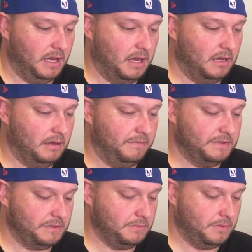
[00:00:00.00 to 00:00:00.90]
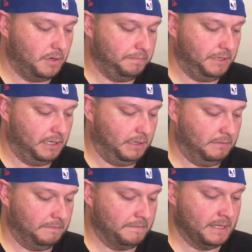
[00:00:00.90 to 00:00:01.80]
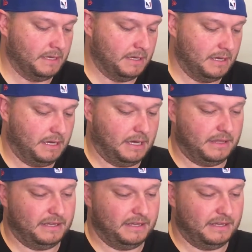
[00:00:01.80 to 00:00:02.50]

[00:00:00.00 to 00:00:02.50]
a physical copy. They